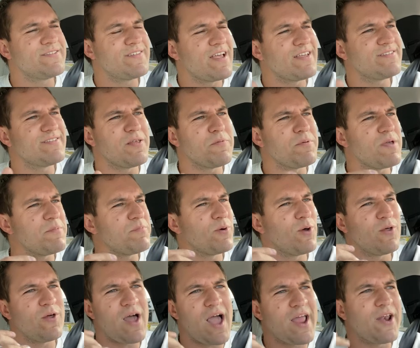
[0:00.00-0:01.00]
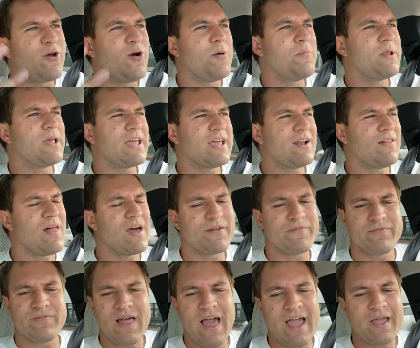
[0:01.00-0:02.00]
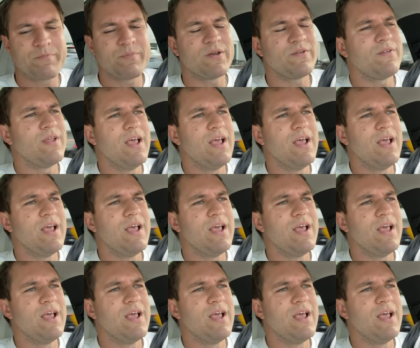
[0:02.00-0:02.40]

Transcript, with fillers: Tesla people, I know I'm gonna get a lot of flack, but